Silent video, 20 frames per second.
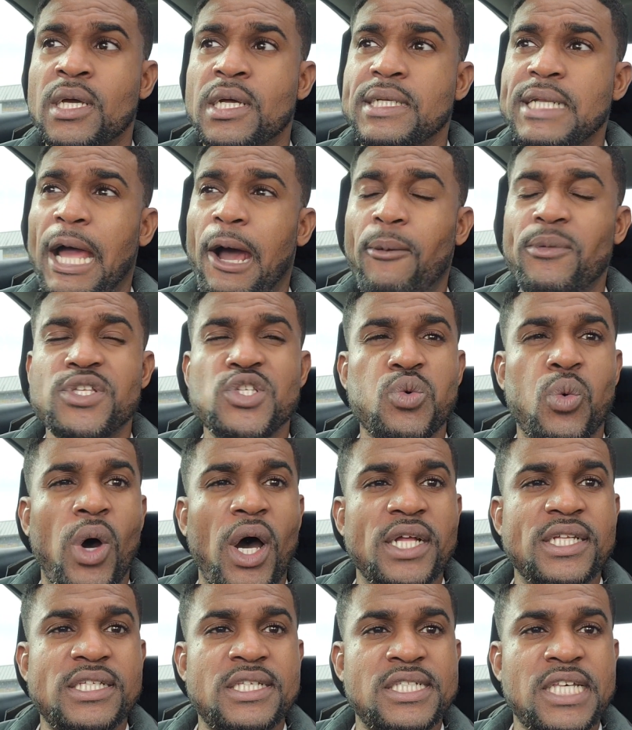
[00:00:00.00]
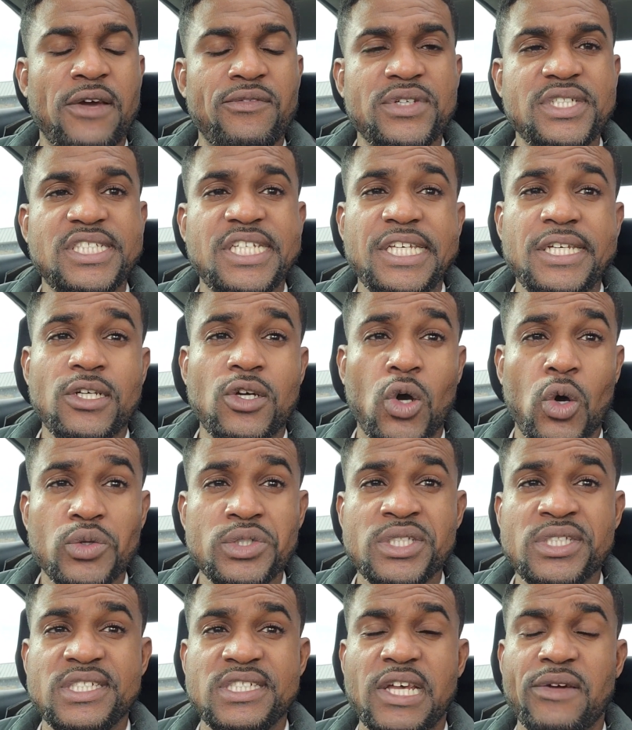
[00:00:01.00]
Now it's 17
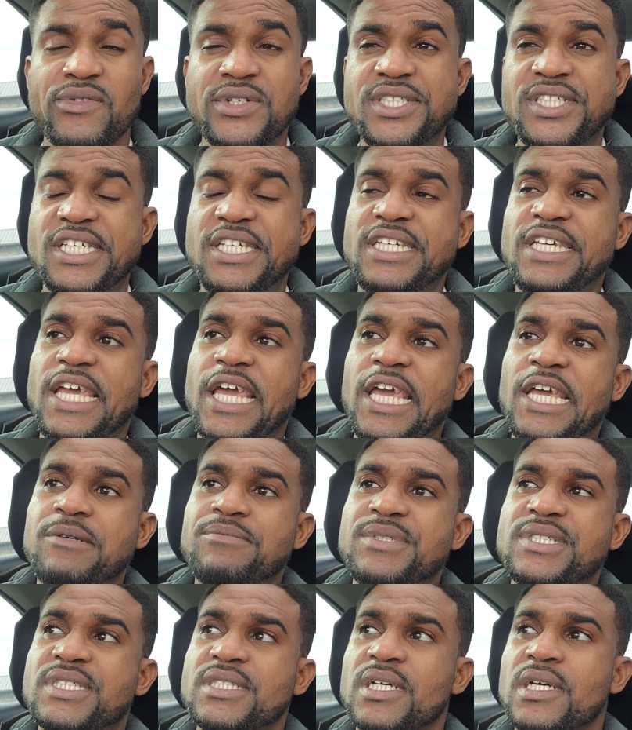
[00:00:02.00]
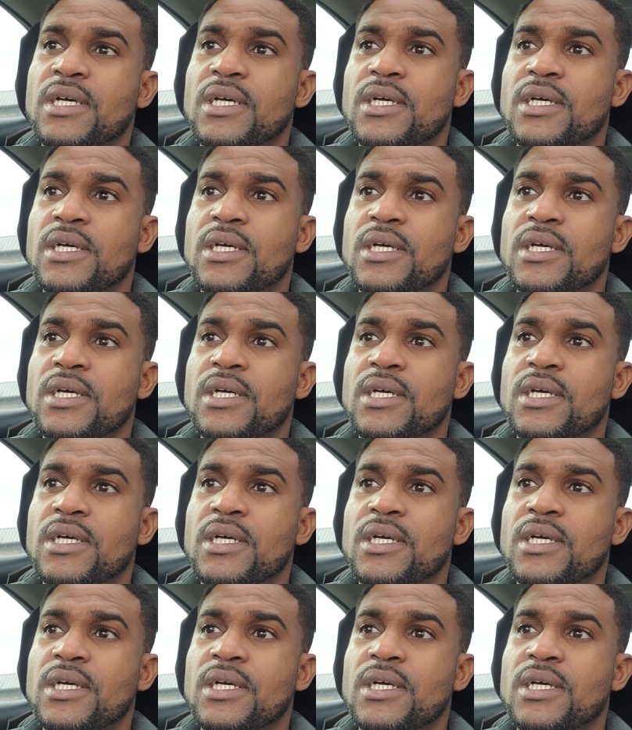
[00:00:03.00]
goals in 17 games.